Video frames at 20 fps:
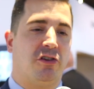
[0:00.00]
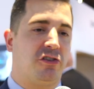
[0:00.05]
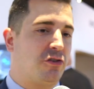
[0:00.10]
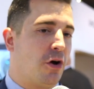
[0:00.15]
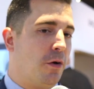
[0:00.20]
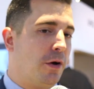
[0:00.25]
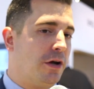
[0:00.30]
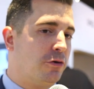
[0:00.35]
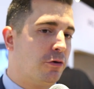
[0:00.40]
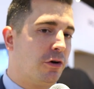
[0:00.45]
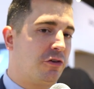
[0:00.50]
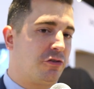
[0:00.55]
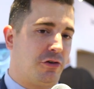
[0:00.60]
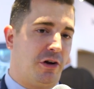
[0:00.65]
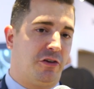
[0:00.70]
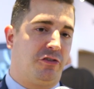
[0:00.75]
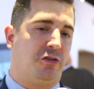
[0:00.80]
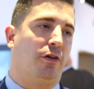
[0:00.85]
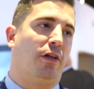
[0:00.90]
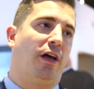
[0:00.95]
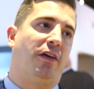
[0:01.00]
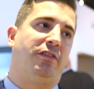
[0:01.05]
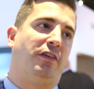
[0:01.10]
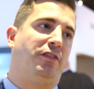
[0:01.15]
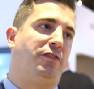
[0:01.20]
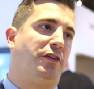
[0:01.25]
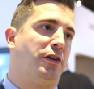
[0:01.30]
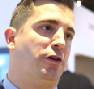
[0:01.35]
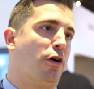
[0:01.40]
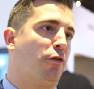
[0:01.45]
Just going to a traditional
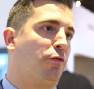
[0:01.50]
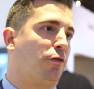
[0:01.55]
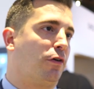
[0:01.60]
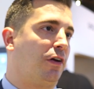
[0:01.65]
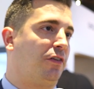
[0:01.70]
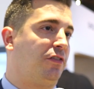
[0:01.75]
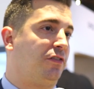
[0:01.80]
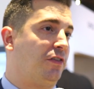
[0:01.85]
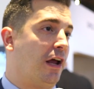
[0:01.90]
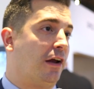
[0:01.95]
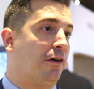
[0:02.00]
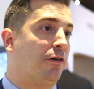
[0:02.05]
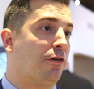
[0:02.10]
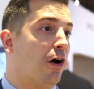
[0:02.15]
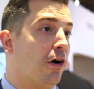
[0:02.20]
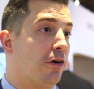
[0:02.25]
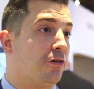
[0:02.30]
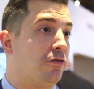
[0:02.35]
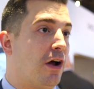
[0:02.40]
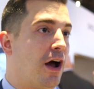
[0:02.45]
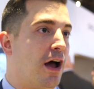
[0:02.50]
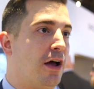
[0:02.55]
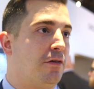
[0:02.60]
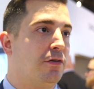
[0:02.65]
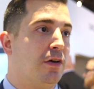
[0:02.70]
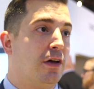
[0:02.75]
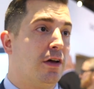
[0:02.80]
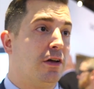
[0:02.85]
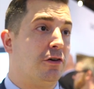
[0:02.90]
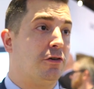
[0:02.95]
SSD over a standard hard
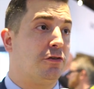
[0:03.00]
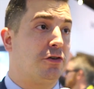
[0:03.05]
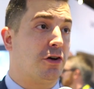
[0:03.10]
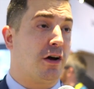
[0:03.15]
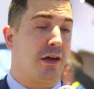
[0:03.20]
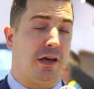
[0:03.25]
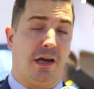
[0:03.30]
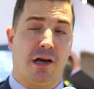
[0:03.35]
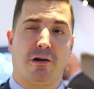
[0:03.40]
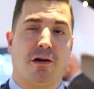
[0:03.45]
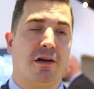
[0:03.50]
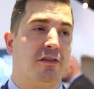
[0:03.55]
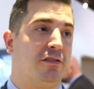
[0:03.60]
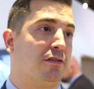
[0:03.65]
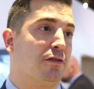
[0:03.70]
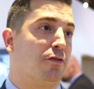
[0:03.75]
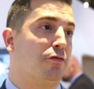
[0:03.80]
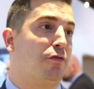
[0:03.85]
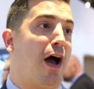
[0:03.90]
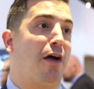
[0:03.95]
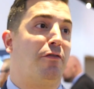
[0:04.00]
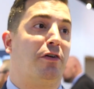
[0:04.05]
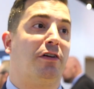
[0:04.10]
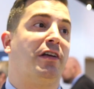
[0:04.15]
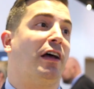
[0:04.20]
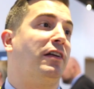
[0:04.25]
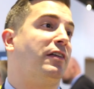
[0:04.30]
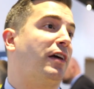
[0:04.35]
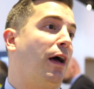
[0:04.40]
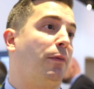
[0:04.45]
drive, you're talking increases of 5 or
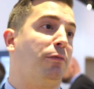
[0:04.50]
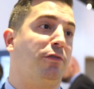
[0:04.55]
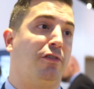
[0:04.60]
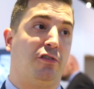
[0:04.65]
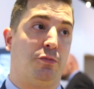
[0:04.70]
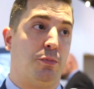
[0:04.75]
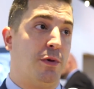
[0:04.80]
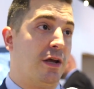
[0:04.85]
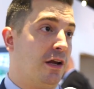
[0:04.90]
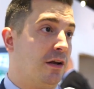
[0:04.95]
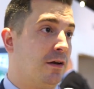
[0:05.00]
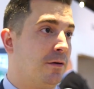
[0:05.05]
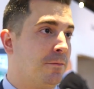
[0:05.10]
10 times the speed.